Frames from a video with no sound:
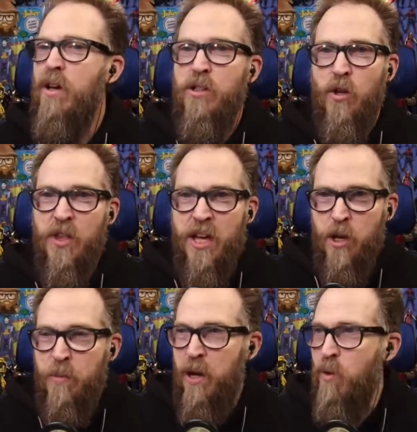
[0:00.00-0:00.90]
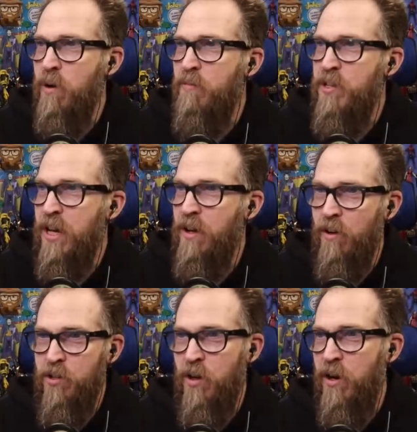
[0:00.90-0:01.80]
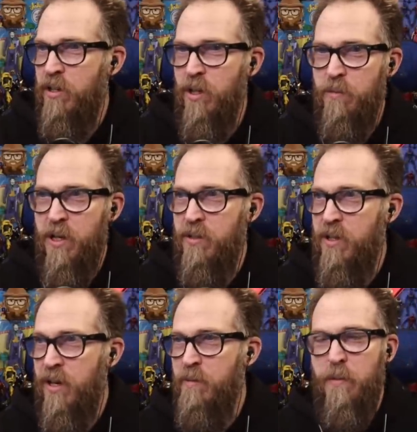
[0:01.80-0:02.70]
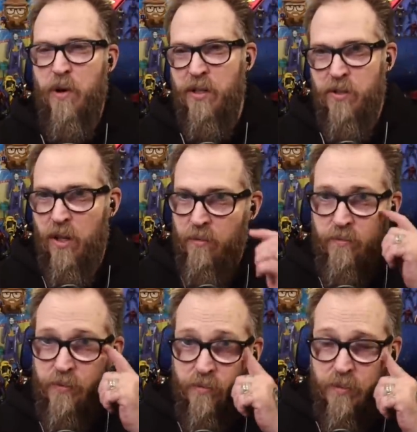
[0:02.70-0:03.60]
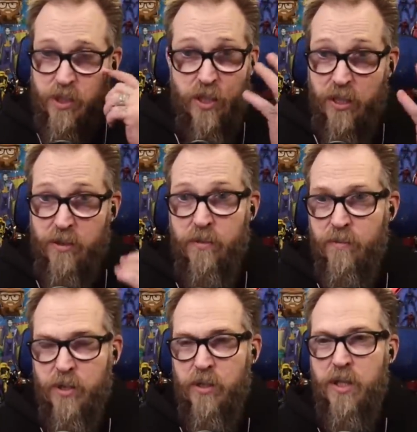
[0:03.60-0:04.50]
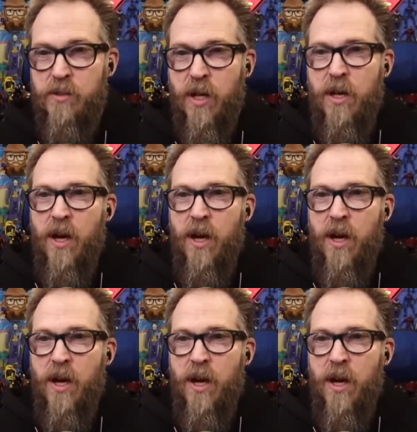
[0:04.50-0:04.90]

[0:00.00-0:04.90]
So thank you, Big Worm, for ten dollars. Sorry, it took me a second. My brain's slow, just is just is.